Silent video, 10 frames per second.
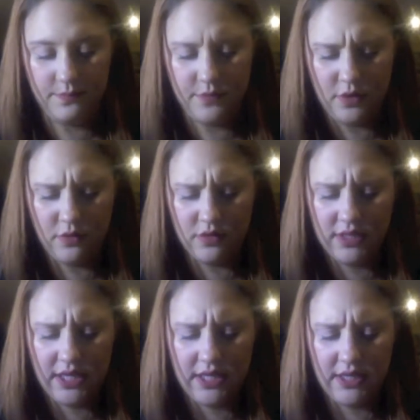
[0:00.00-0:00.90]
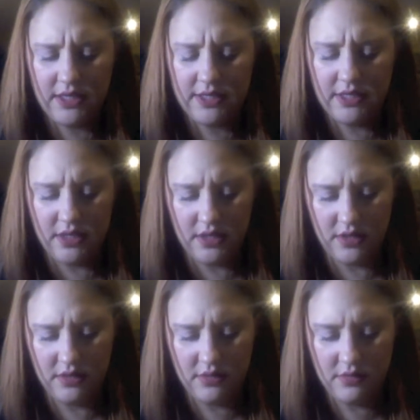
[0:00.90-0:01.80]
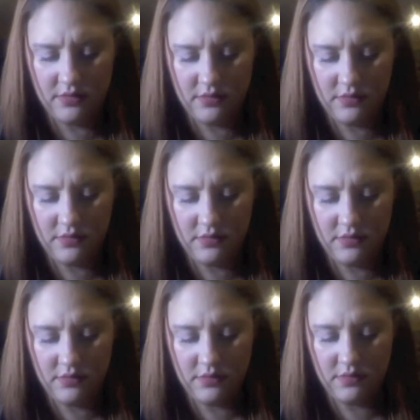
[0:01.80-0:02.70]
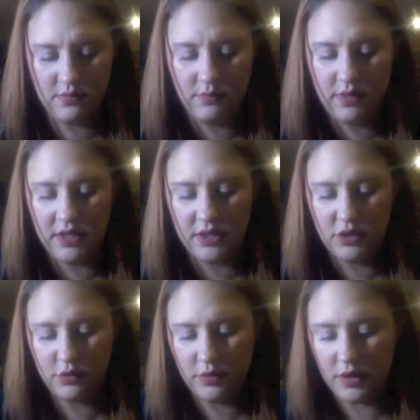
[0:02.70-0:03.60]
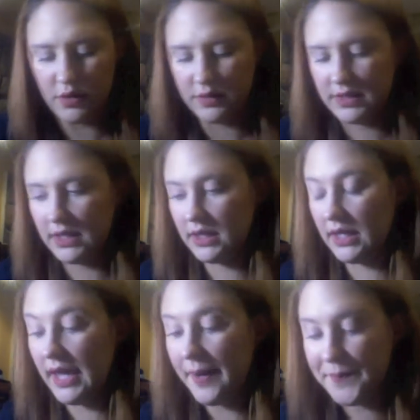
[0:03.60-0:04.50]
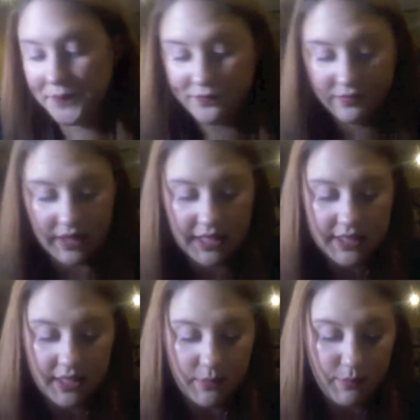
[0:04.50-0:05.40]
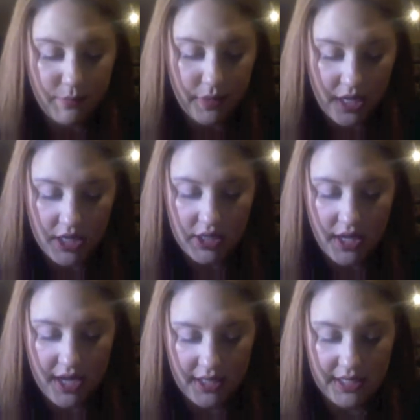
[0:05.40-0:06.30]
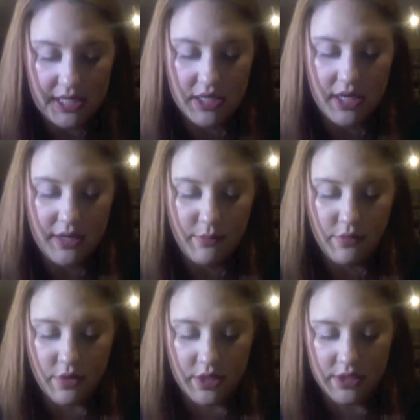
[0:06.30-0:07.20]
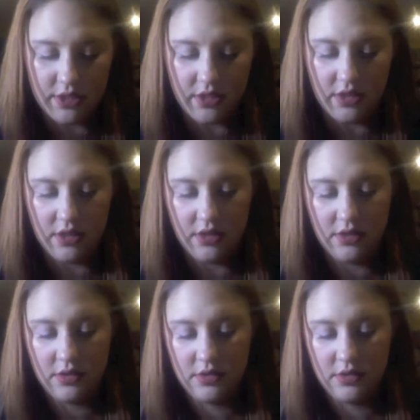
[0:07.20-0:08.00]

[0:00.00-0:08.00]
So it looks like it's a, uh, being a trio, it's like, yep, yeah, it's a blush, highlighter, and bronzer.